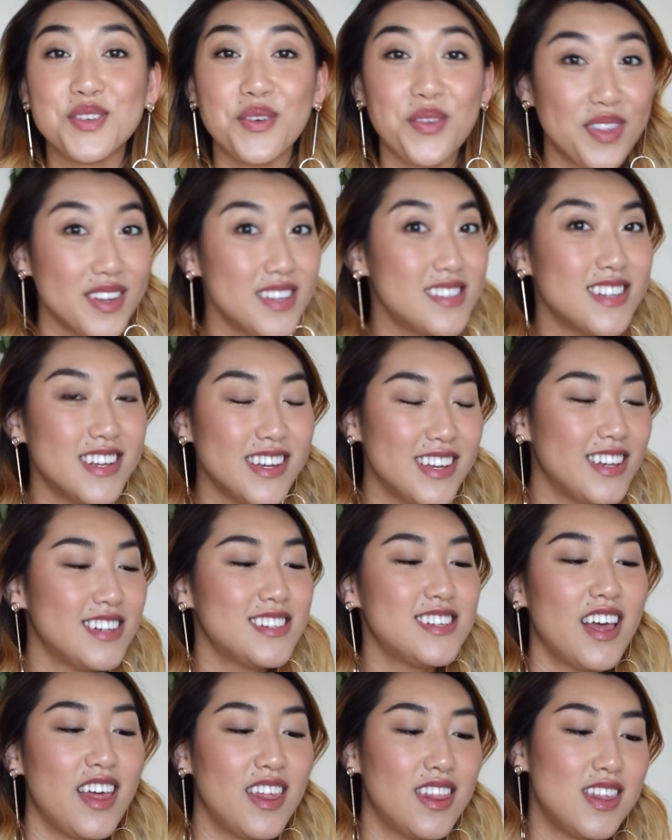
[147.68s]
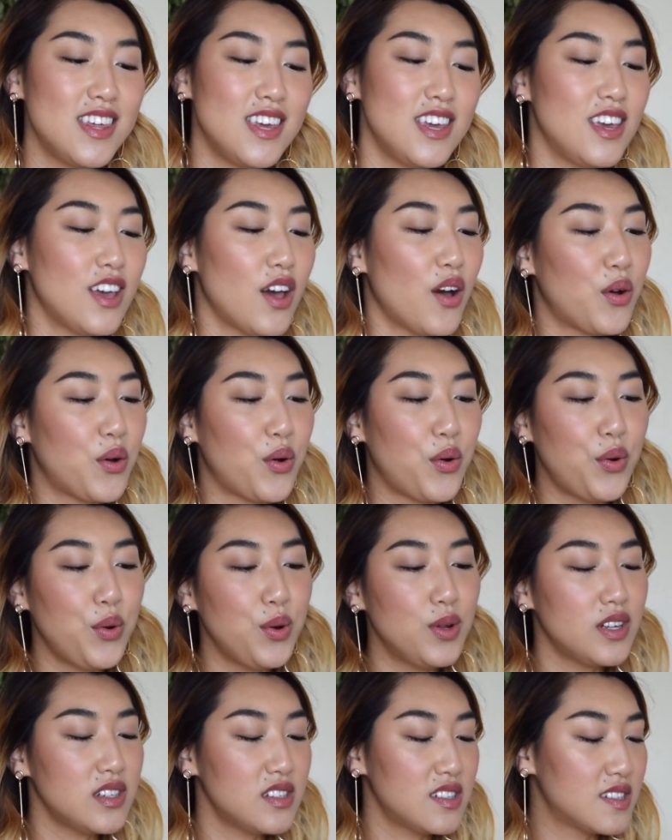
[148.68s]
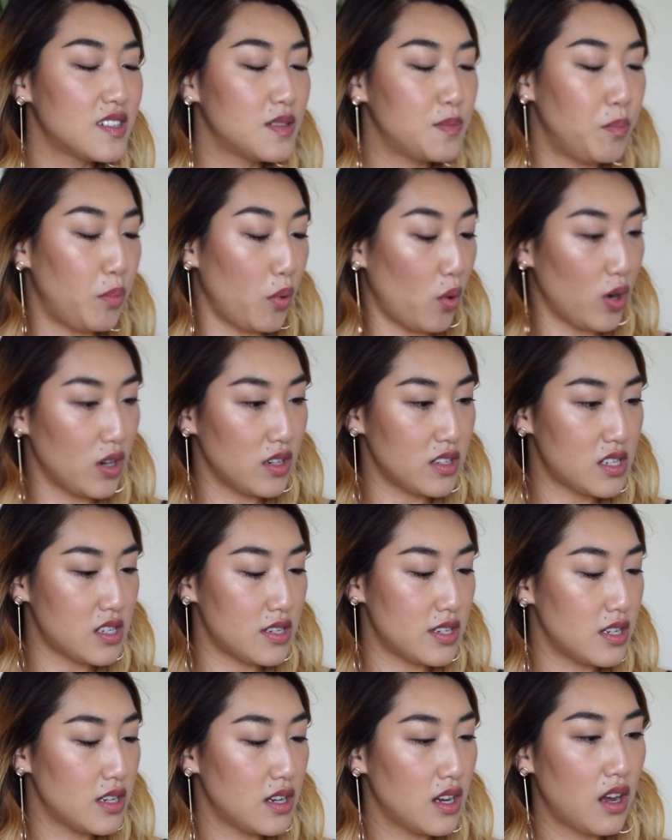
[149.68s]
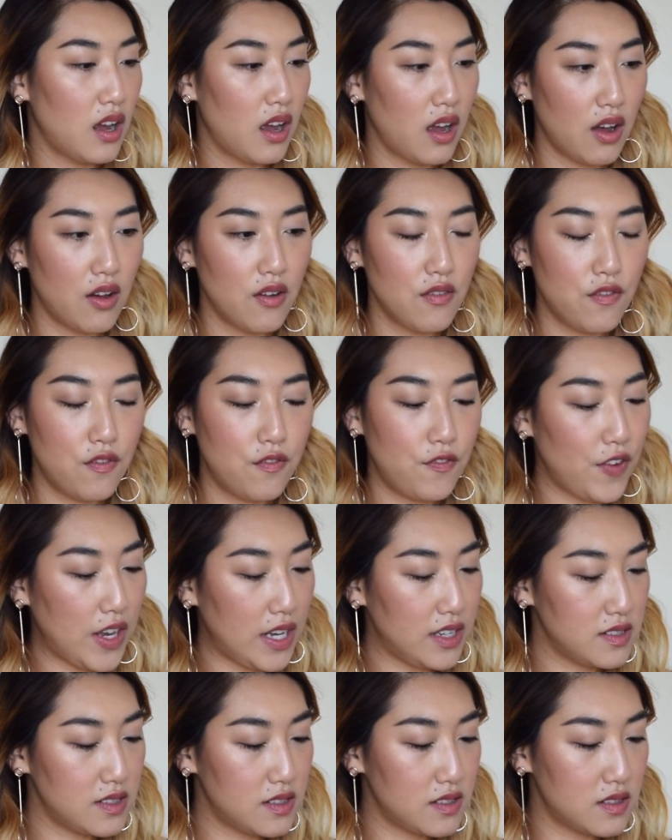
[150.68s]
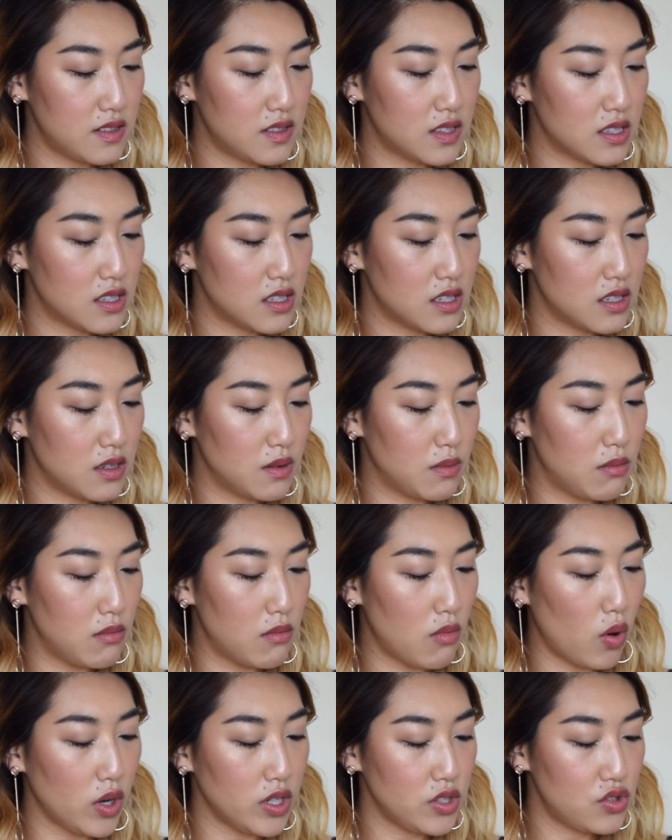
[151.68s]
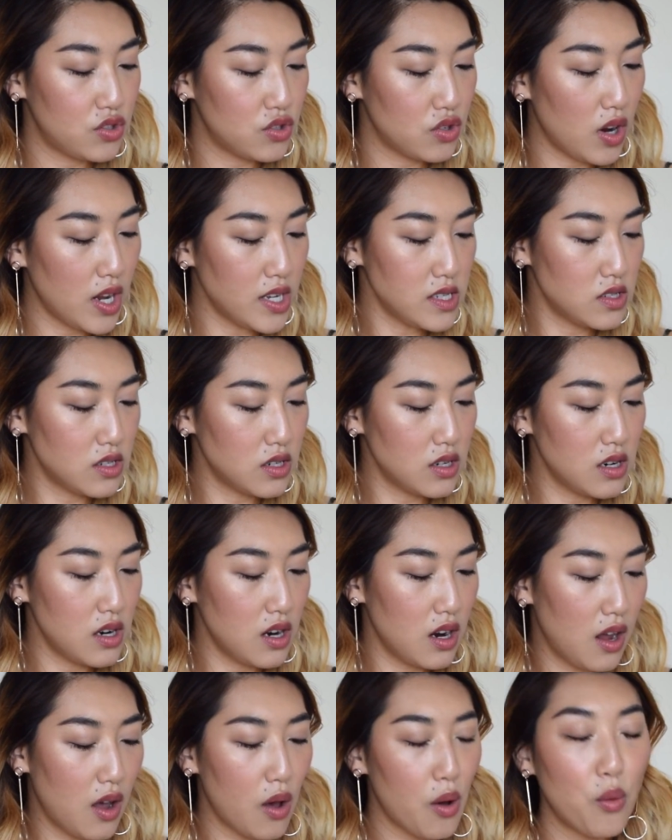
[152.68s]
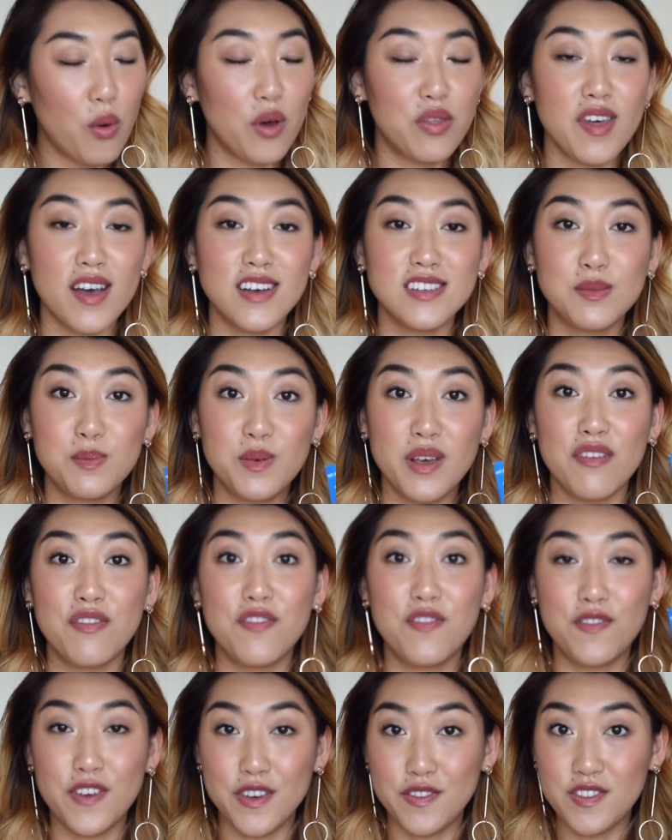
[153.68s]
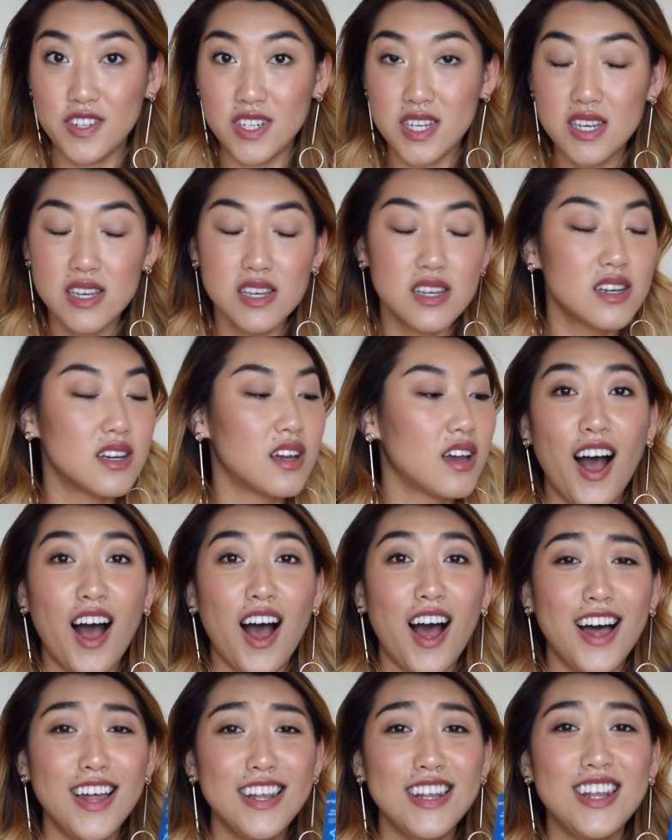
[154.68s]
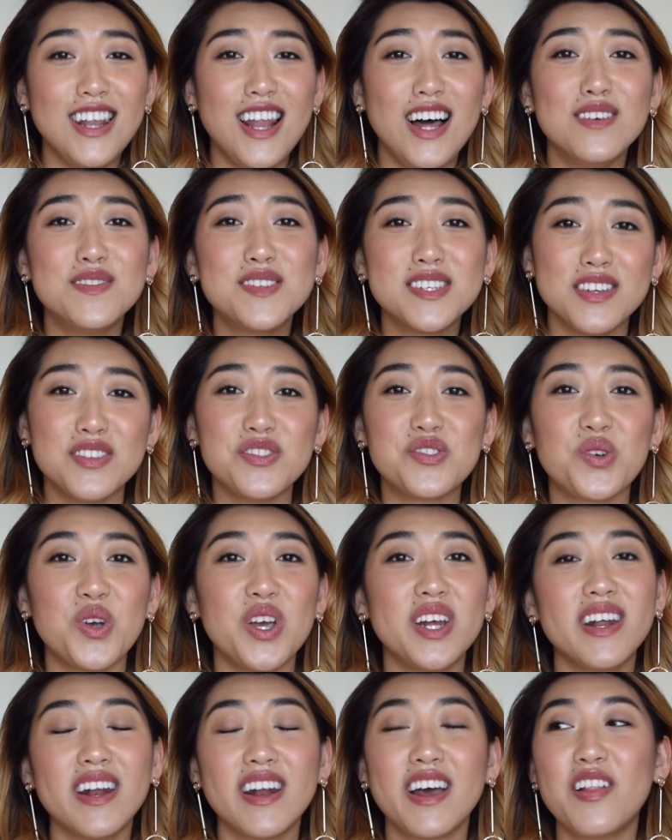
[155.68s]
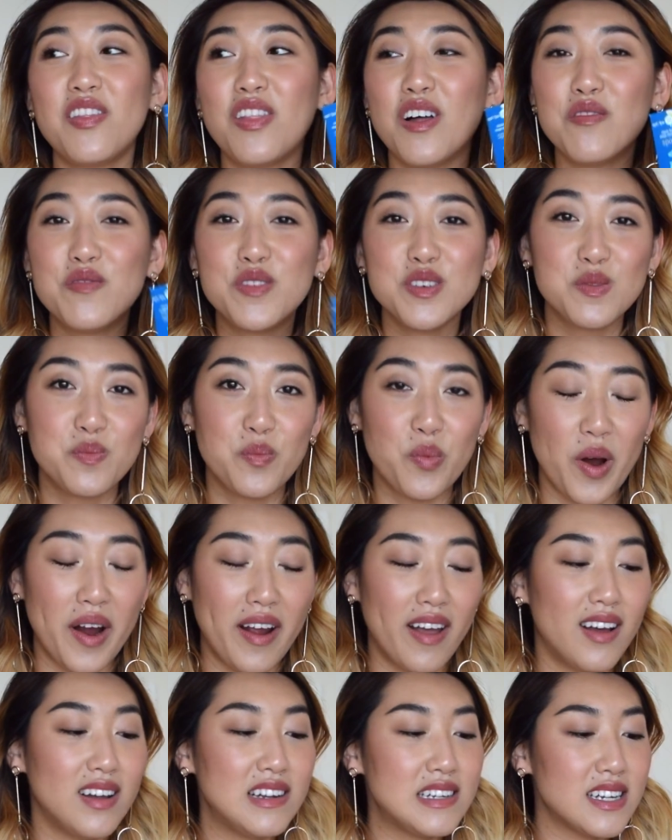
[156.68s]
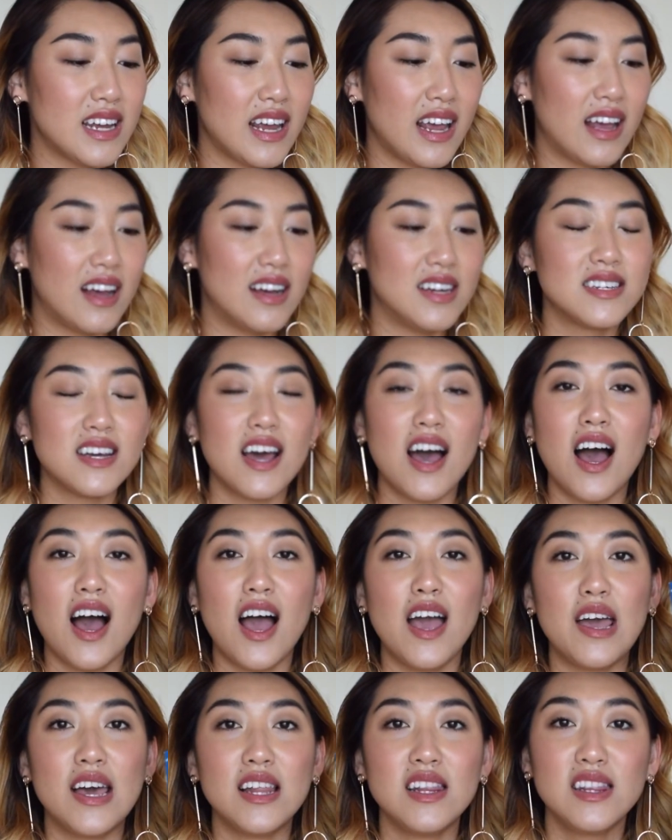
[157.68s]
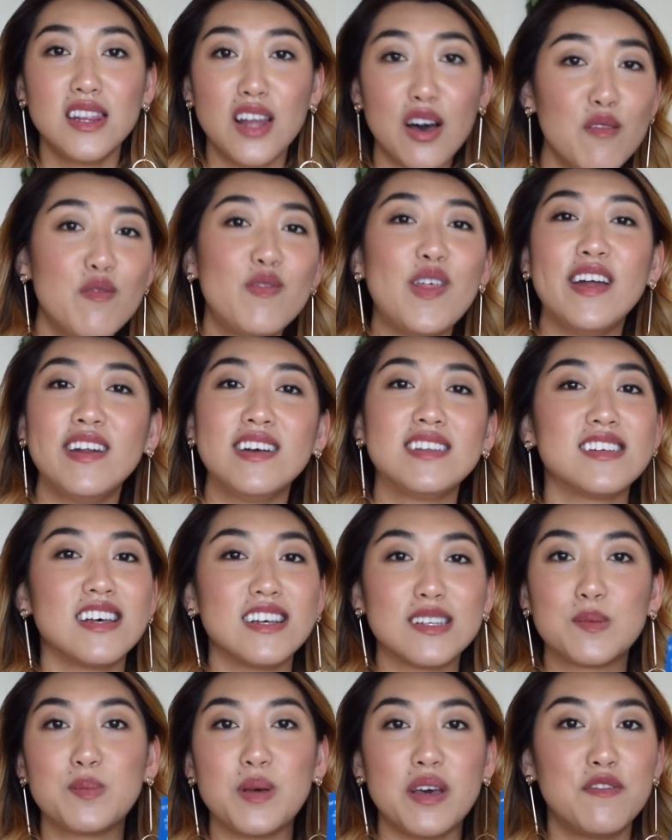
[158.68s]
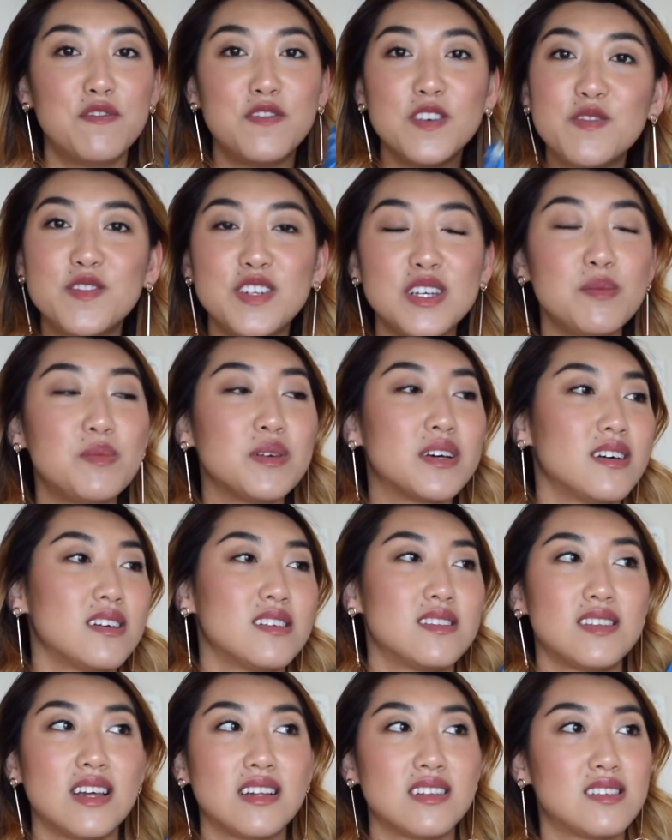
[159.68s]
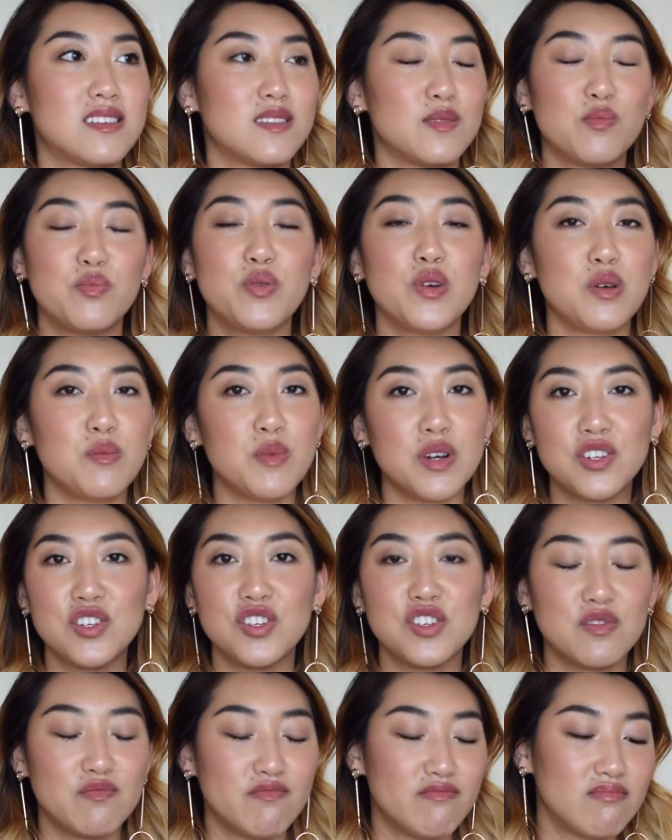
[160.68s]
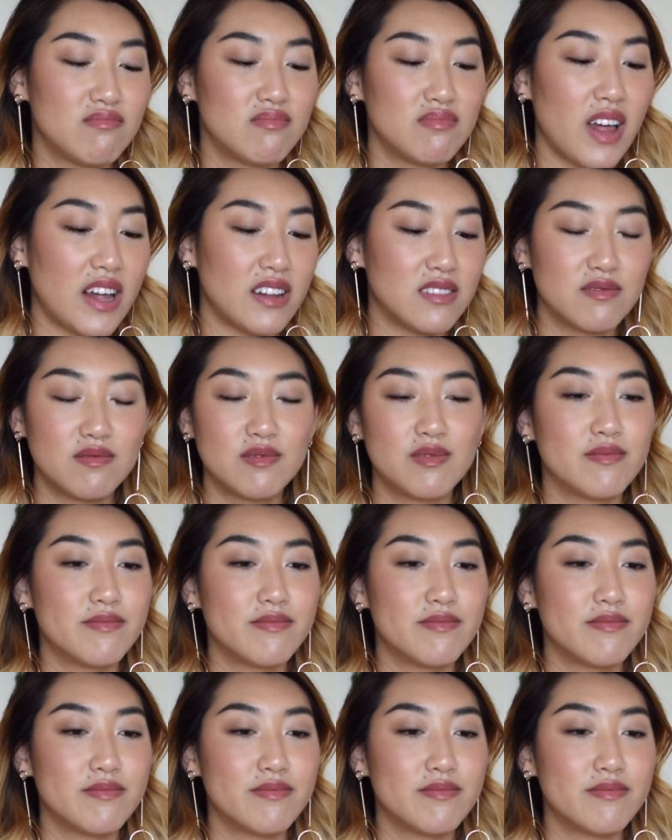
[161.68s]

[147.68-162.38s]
So this is the COOLA Sport Face Moisturizer with SPF 50. I love sunscreen and I love this brand, and I love that it's SPF 50 because that's pretty much that.